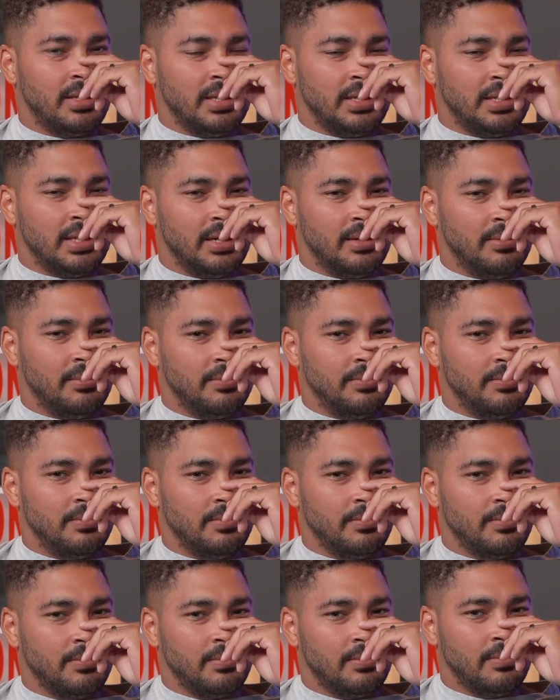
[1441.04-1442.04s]
the
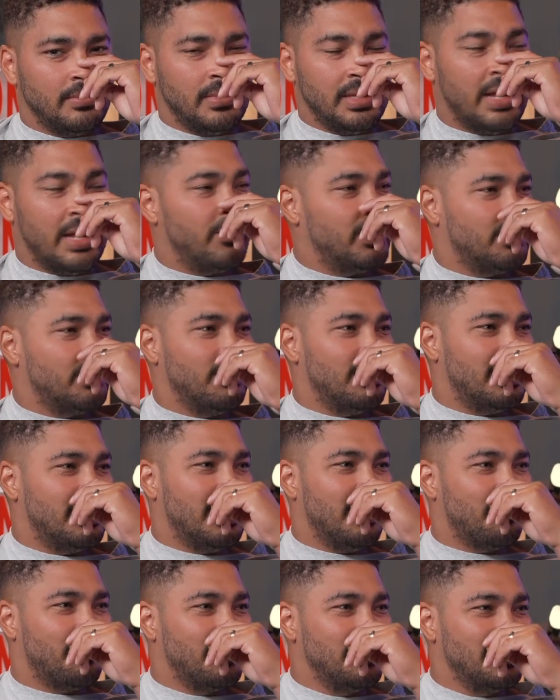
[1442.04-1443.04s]
Never Split the
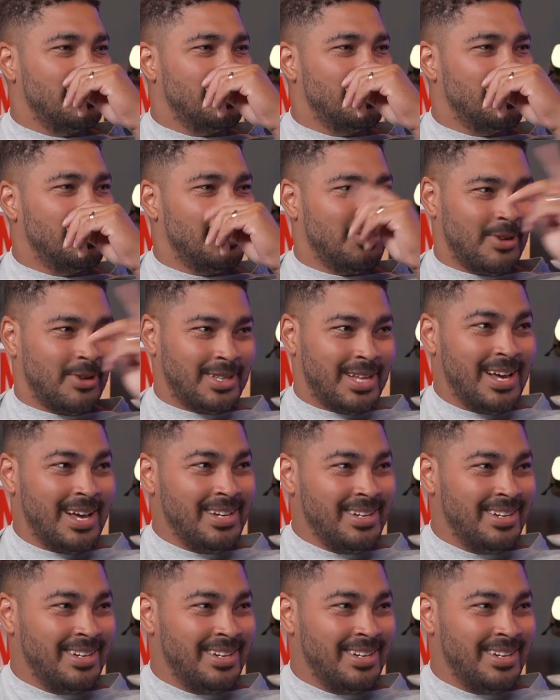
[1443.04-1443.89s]
Difference. Okay. You read that?